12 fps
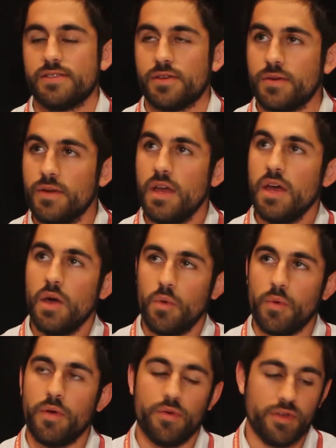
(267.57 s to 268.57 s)
So
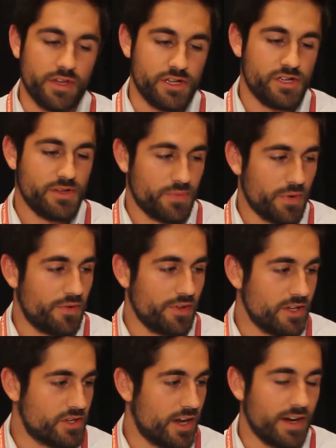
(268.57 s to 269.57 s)
we're
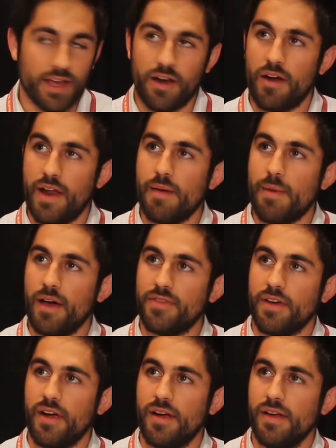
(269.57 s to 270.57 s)
really trying to get our name out
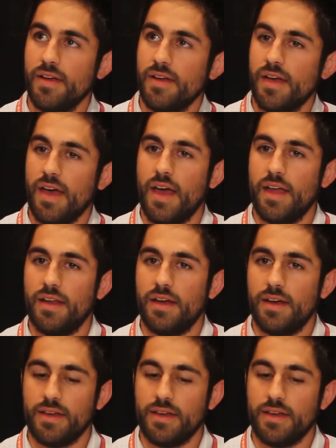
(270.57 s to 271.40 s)
there and